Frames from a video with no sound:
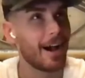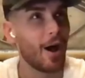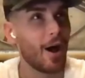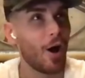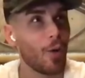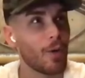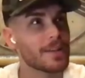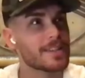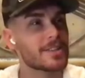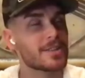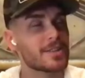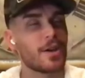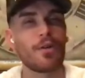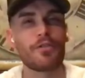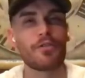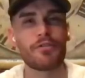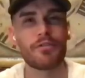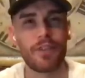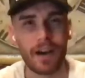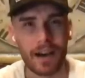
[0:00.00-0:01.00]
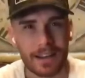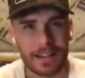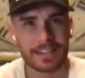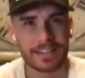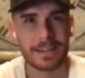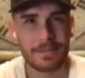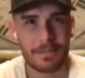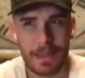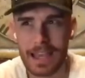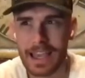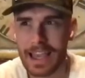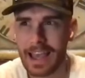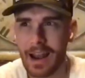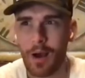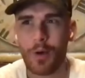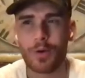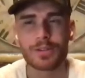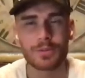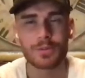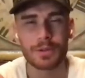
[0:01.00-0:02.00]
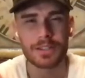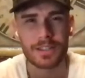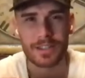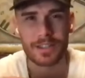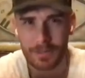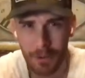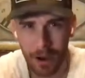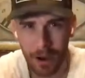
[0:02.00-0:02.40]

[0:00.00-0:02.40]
always so fun to me. It always brings a